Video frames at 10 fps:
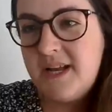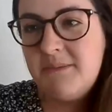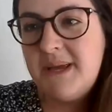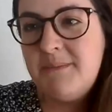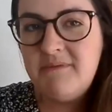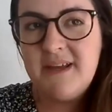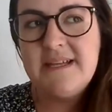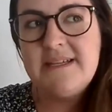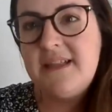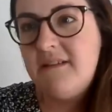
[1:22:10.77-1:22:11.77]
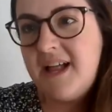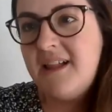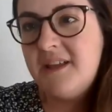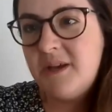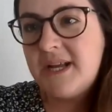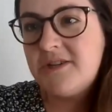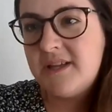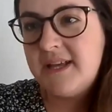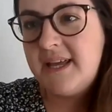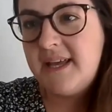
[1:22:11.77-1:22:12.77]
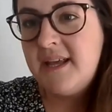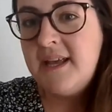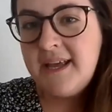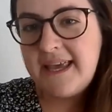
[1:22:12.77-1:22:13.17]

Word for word: and it made me really see the value actually in